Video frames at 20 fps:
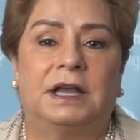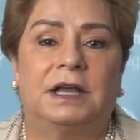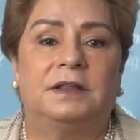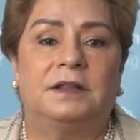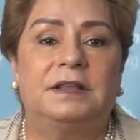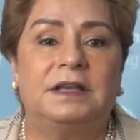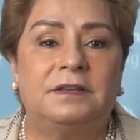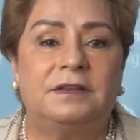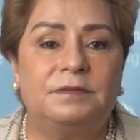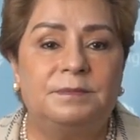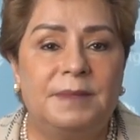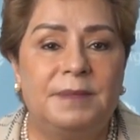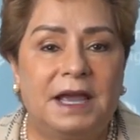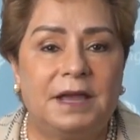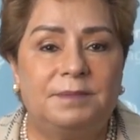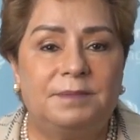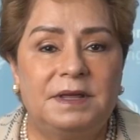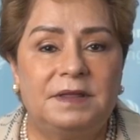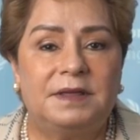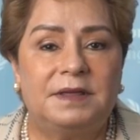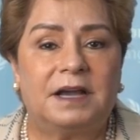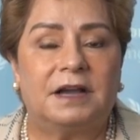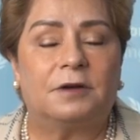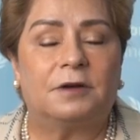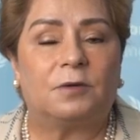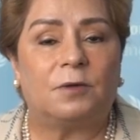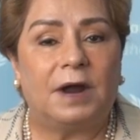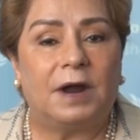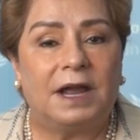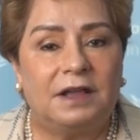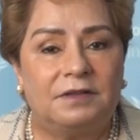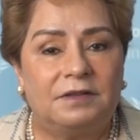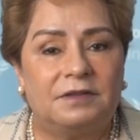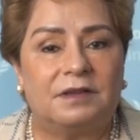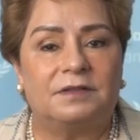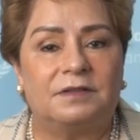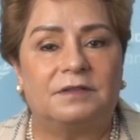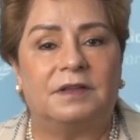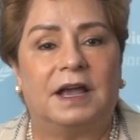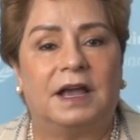this may be the
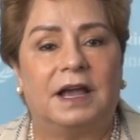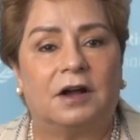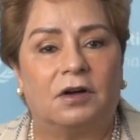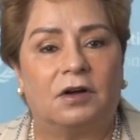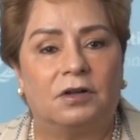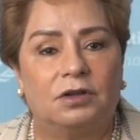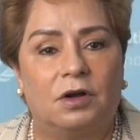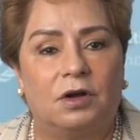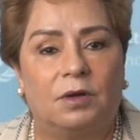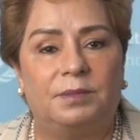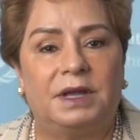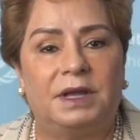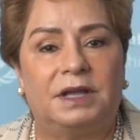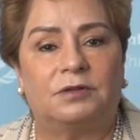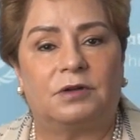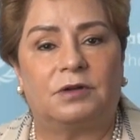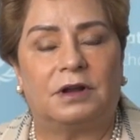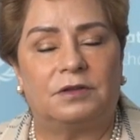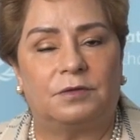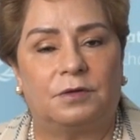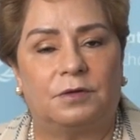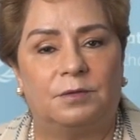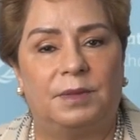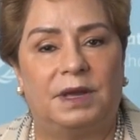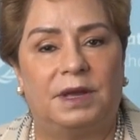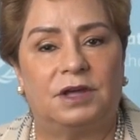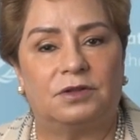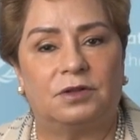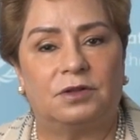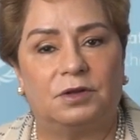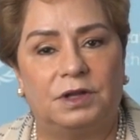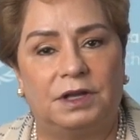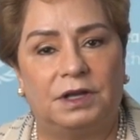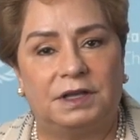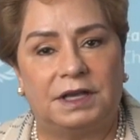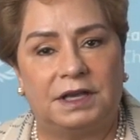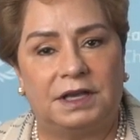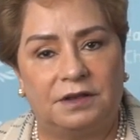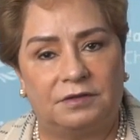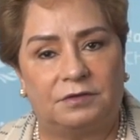greatest economic transformation in
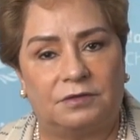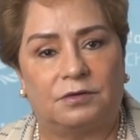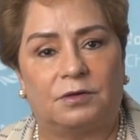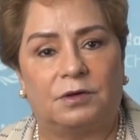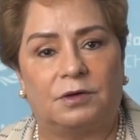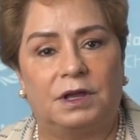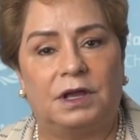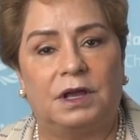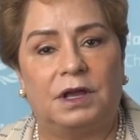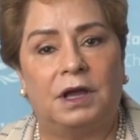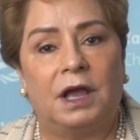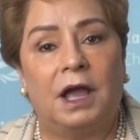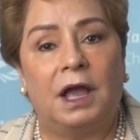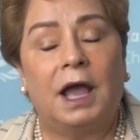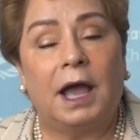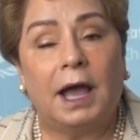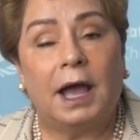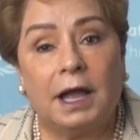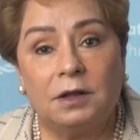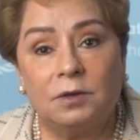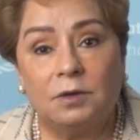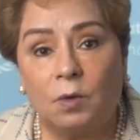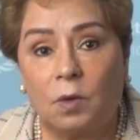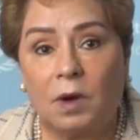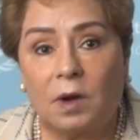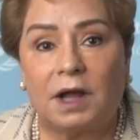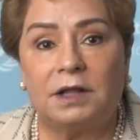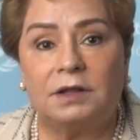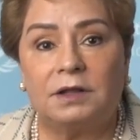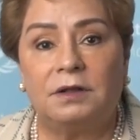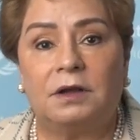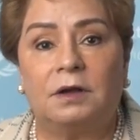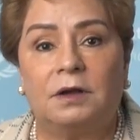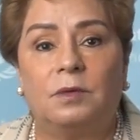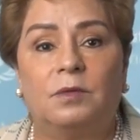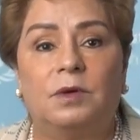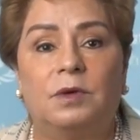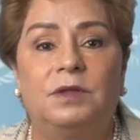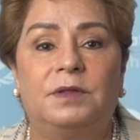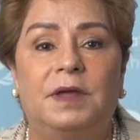history and one
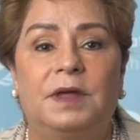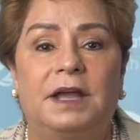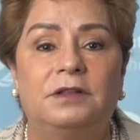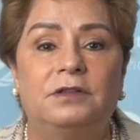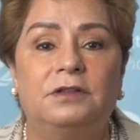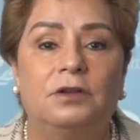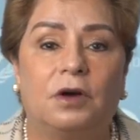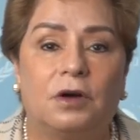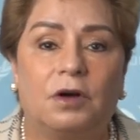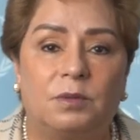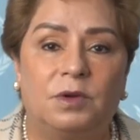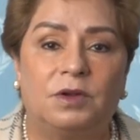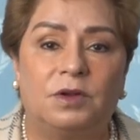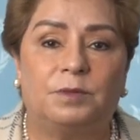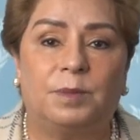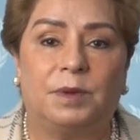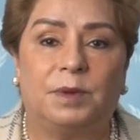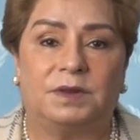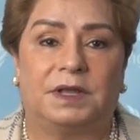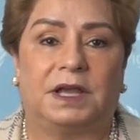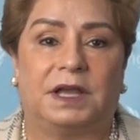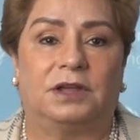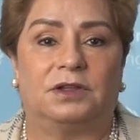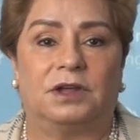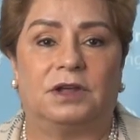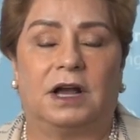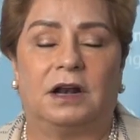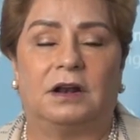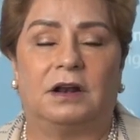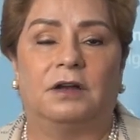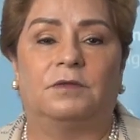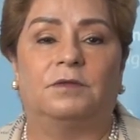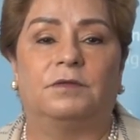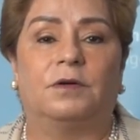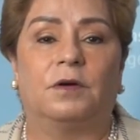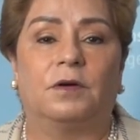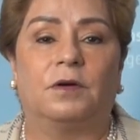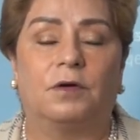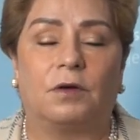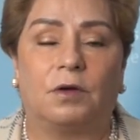with enormous potential
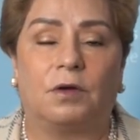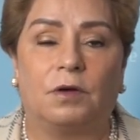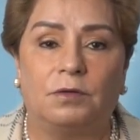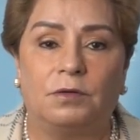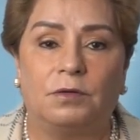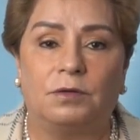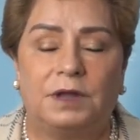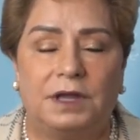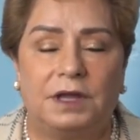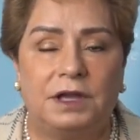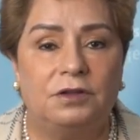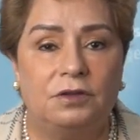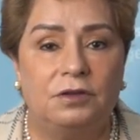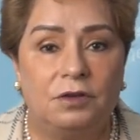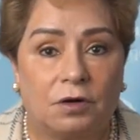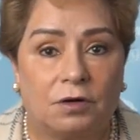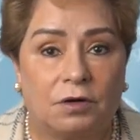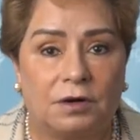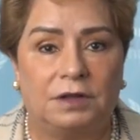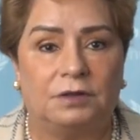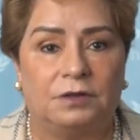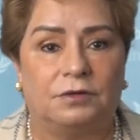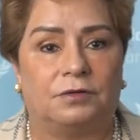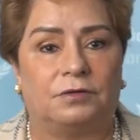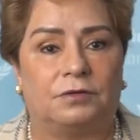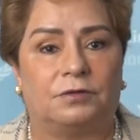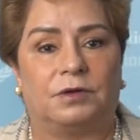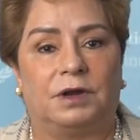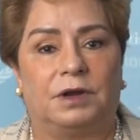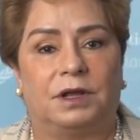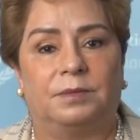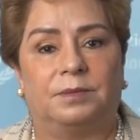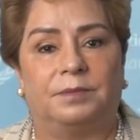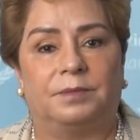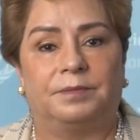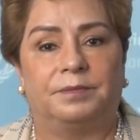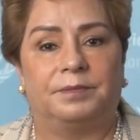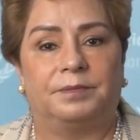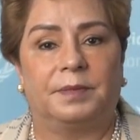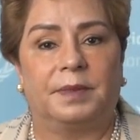for growth in your industry.
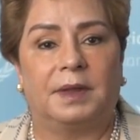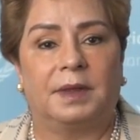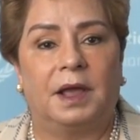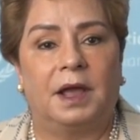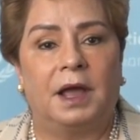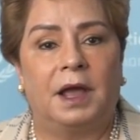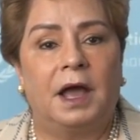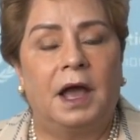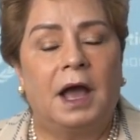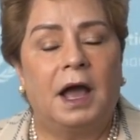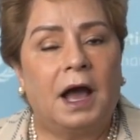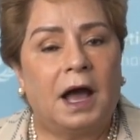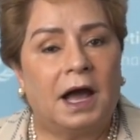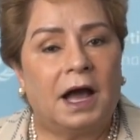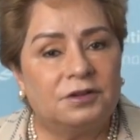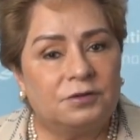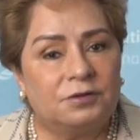I